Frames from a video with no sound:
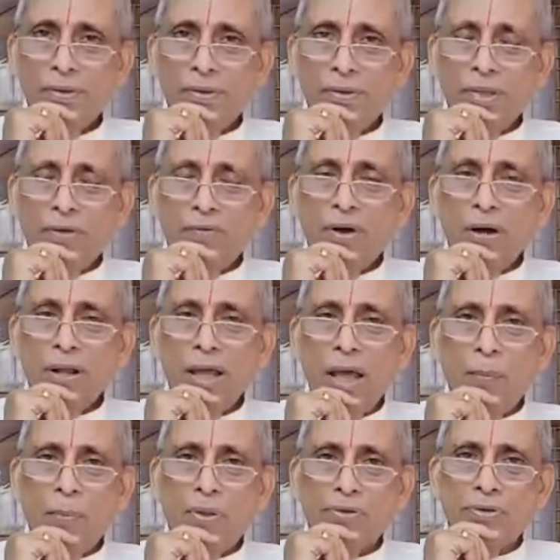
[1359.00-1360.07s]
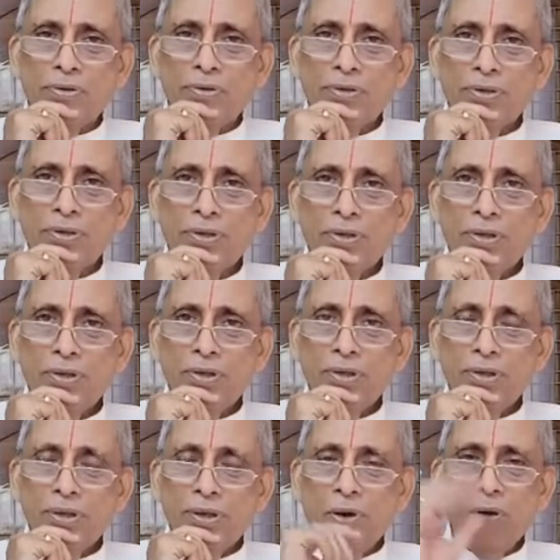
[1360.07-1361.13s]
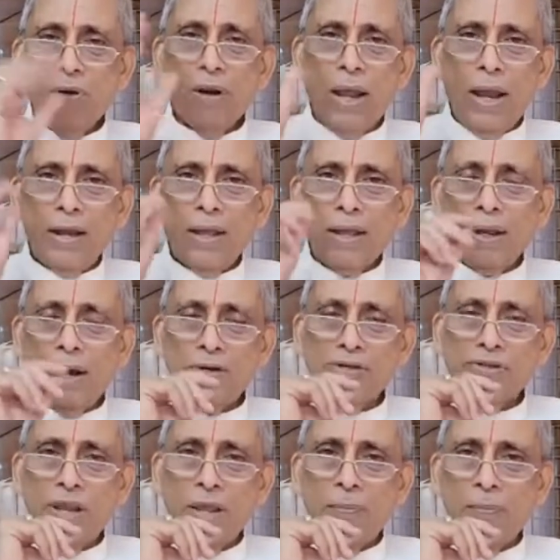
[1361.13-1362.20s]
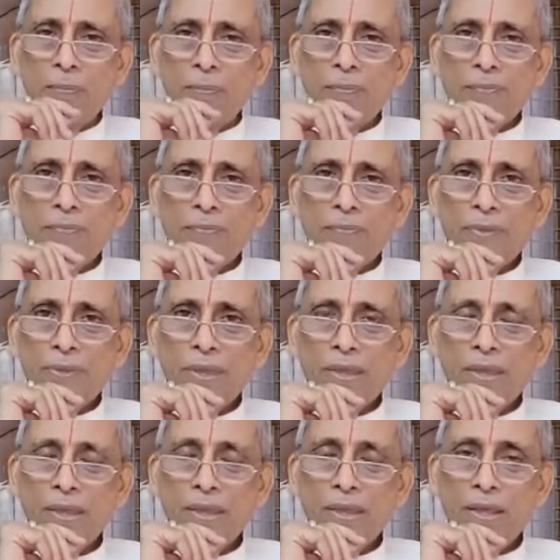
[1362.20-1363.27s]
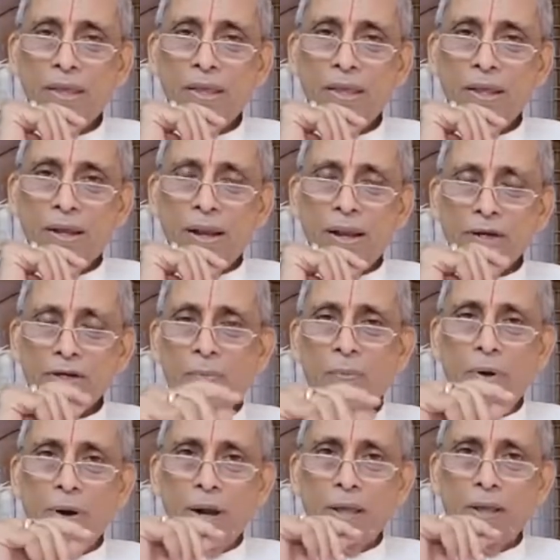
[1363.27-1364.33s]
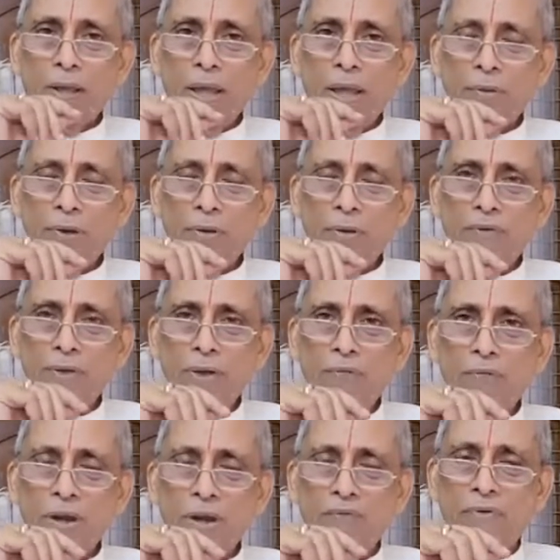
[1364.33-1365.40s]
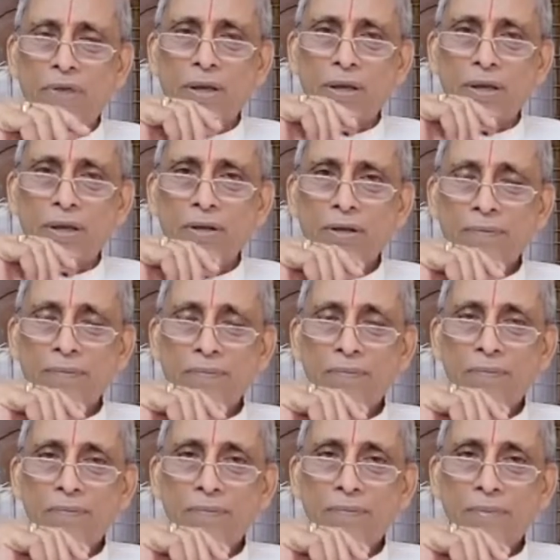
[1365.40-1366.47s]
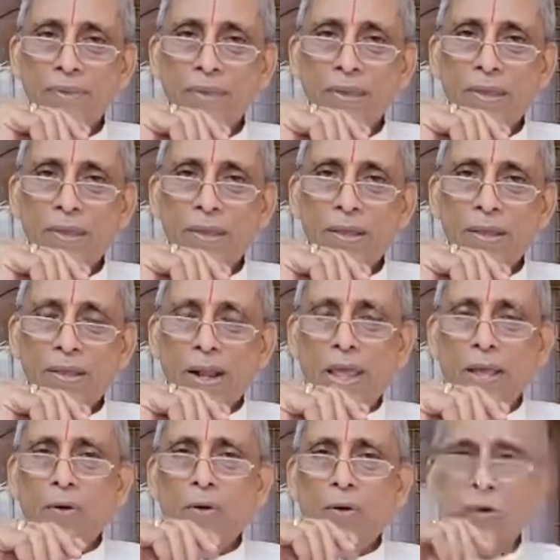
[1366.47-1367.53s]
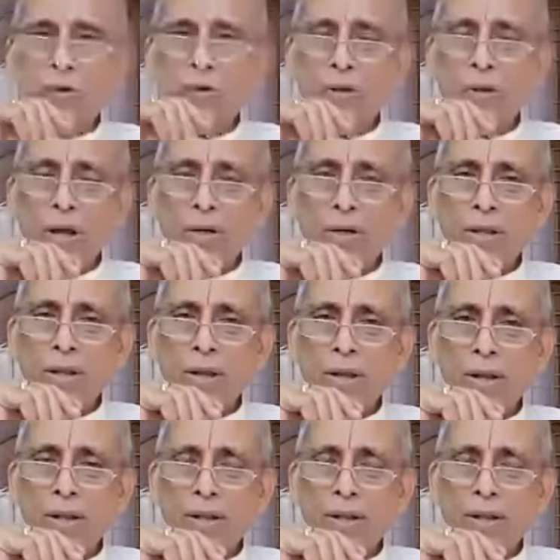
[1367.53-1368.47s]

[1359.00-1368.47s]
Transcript: Then what happens? The whole night I cannot sleep. Next morning I feel very weak. Then I go to the doctor.